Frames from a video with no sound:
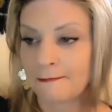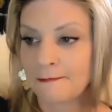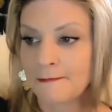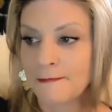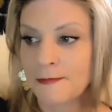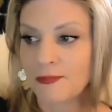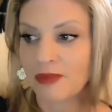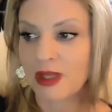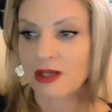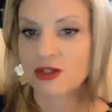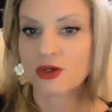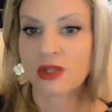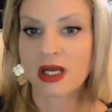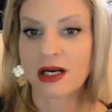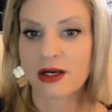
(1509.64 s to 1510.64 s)
right,
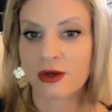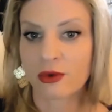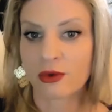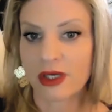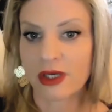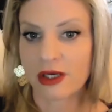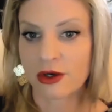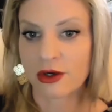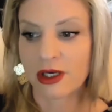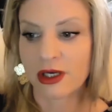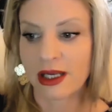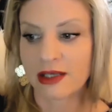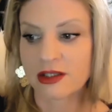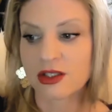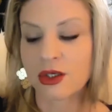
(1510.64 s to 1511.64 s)
so that I don't get hurt
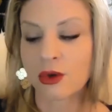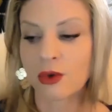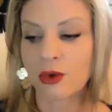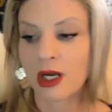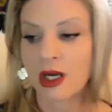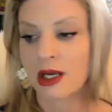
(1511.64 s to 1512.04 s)
again. So